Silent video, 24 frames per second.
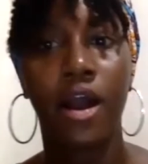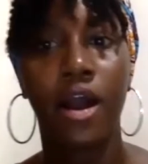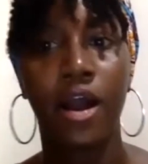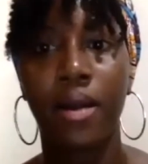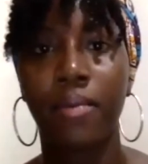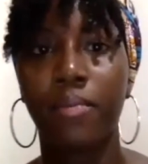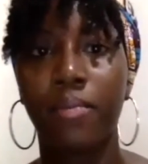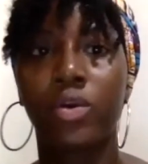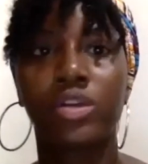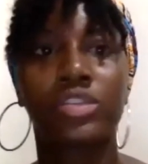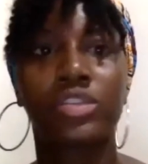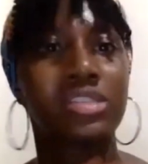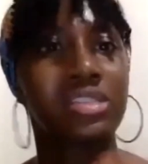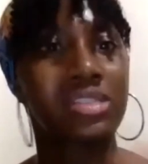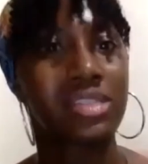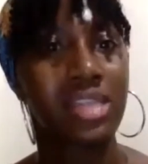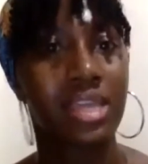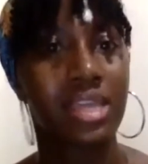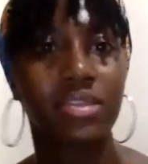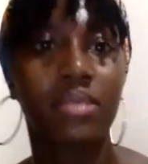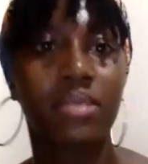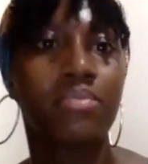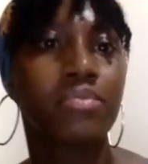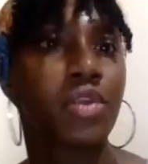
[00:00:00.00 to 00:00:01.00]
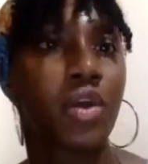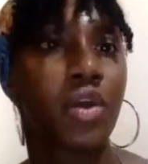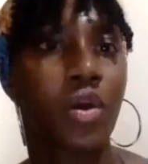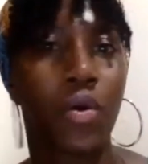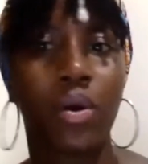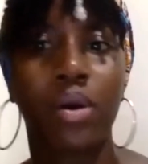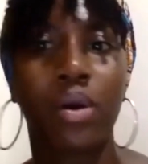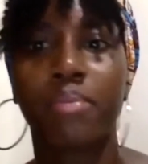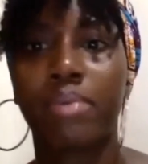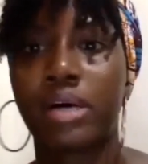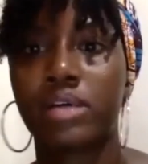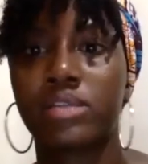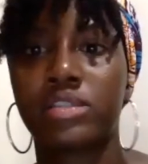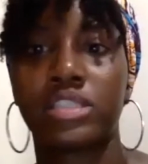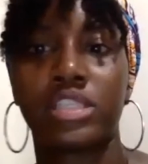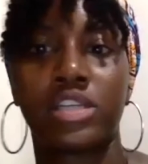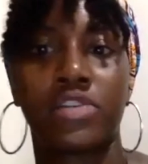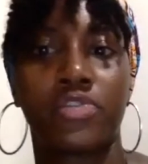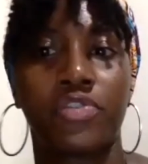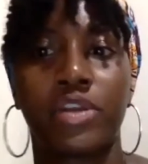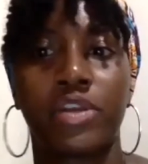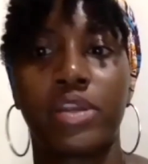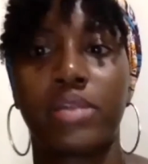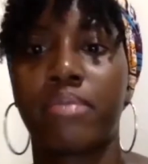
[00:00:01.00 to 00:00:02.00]
Or just let them know about
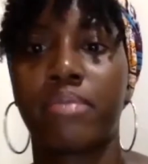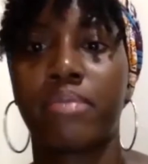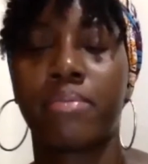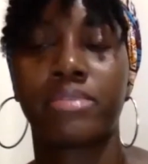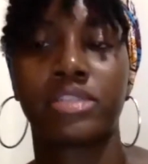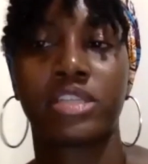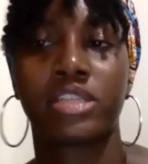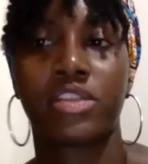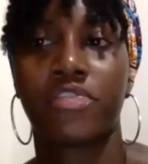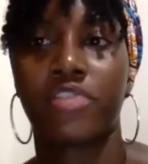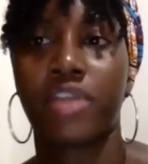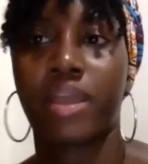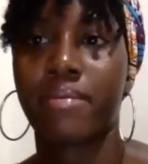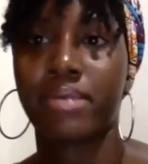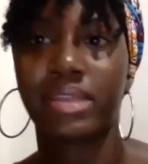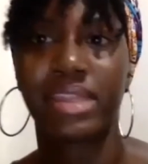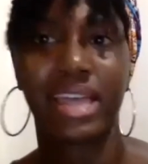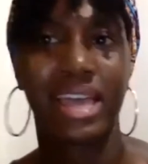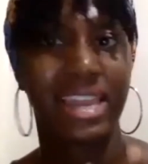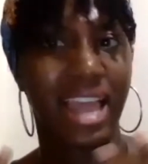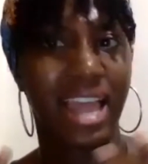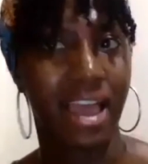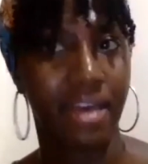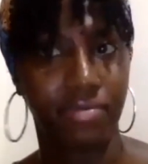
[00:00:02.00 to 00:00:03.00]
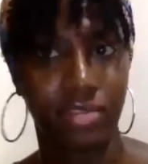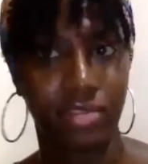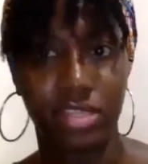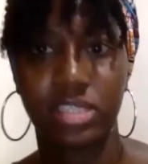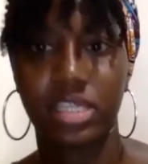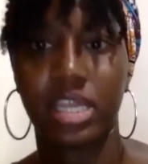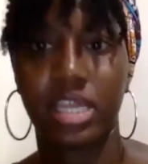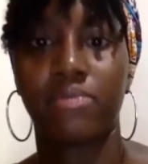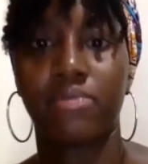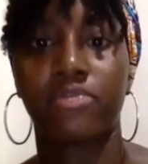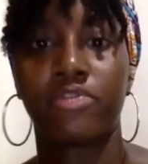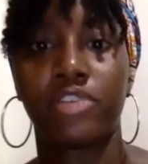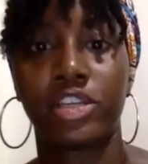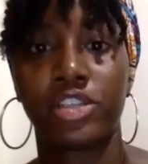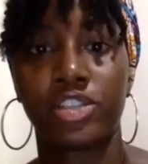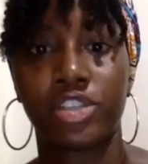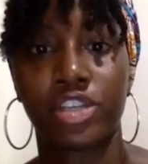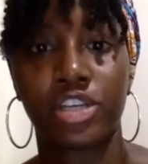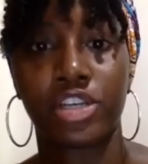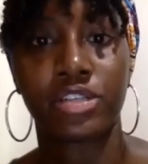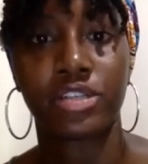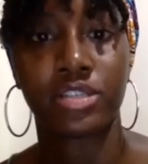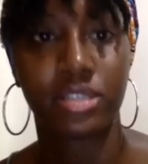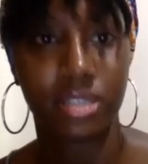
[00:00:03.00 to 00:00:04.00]
different members of the family that have the same
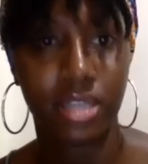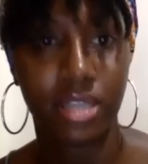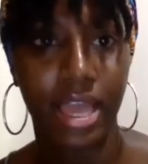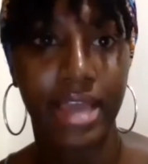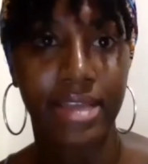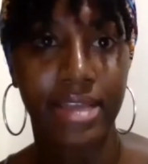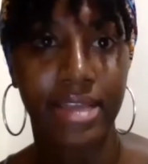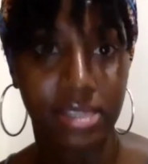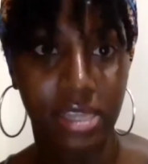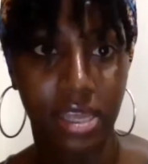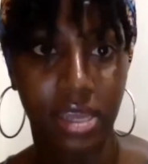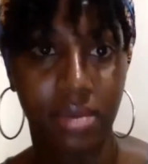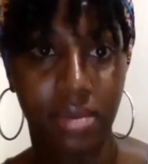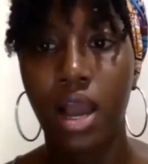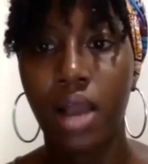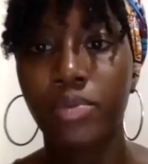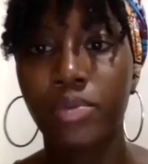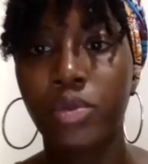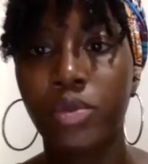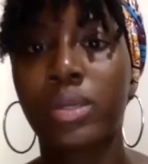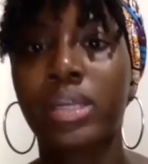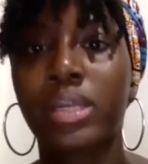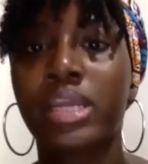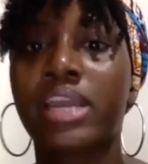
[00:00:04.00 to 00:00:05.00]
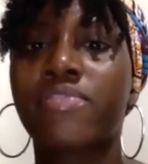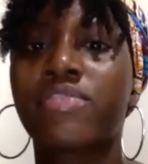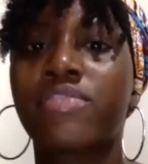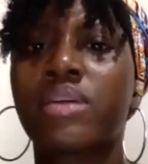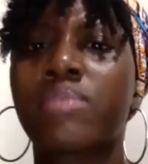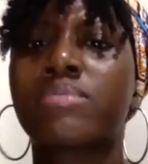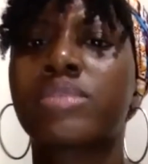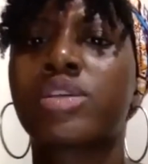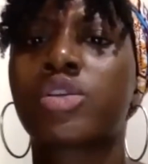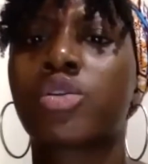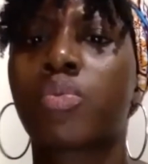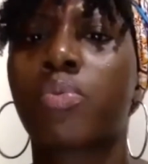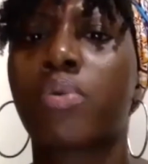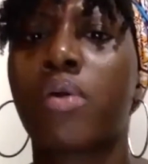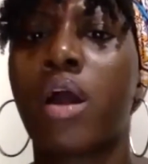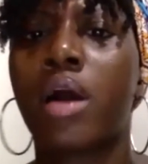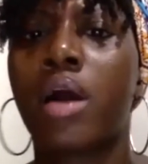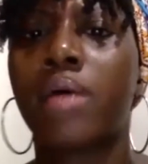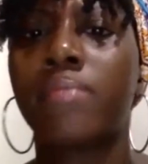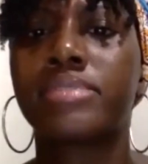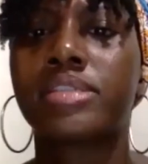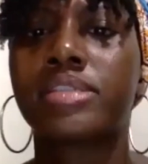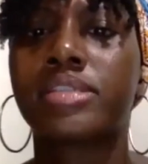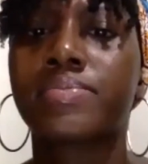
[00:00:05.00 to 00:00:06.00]
features as them. You want to give them little
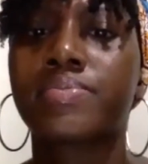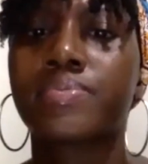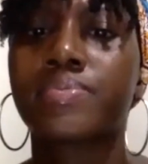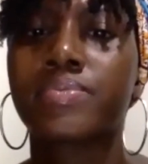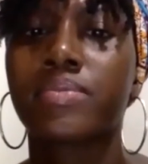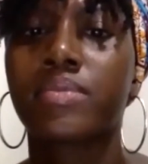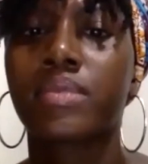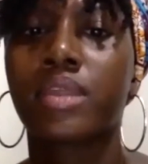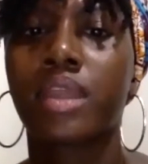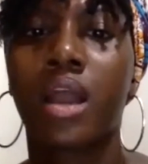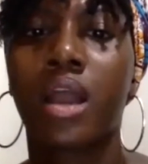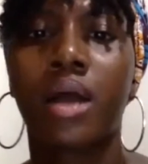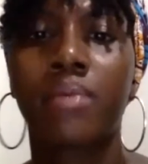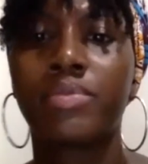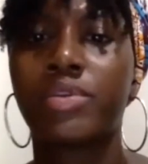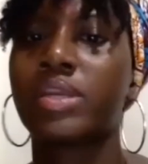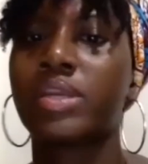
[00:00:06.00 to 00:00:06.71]
prompts. You can